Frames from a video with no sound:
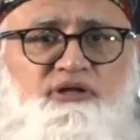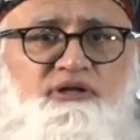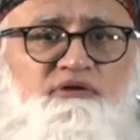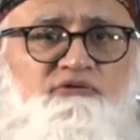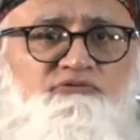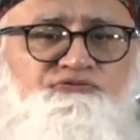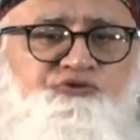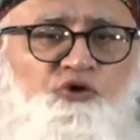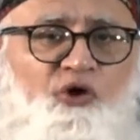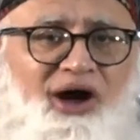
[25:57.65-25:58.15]

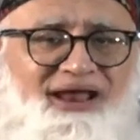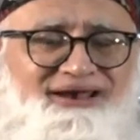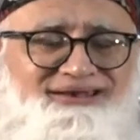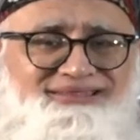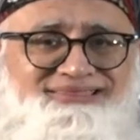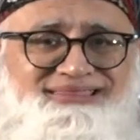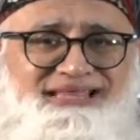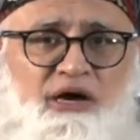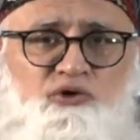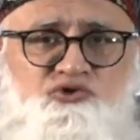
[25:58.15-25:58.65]

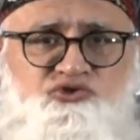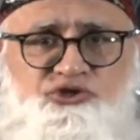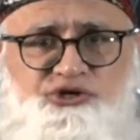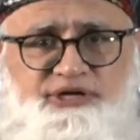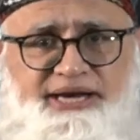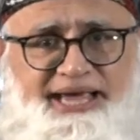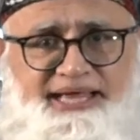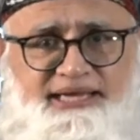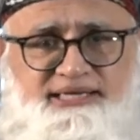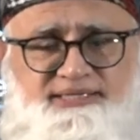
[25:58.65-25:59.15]
400,000
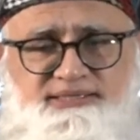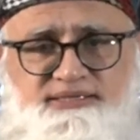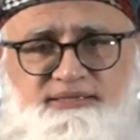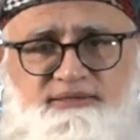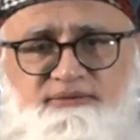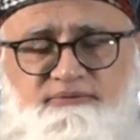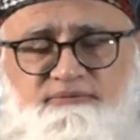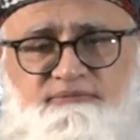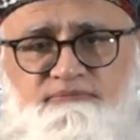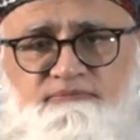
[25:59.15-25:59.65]
Rand,
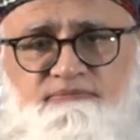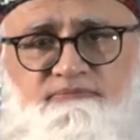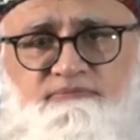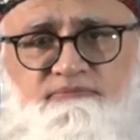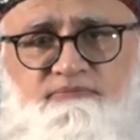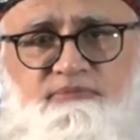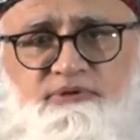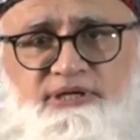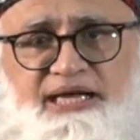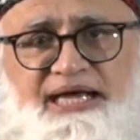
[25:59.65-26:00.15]

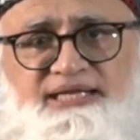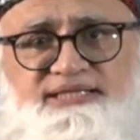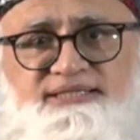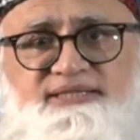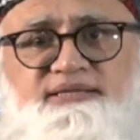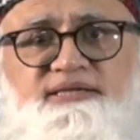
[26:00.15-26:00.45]
right?